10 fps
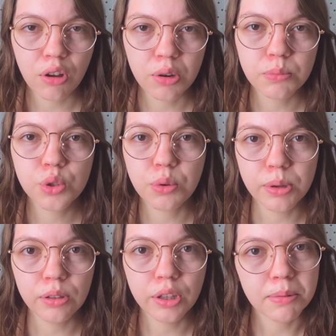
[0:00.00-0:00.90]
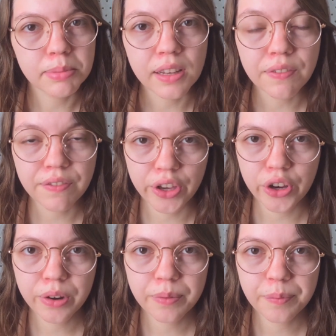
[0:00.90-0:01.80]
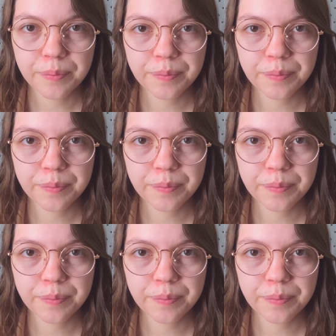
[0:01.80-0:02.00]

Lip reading: volumes to build a complete figure.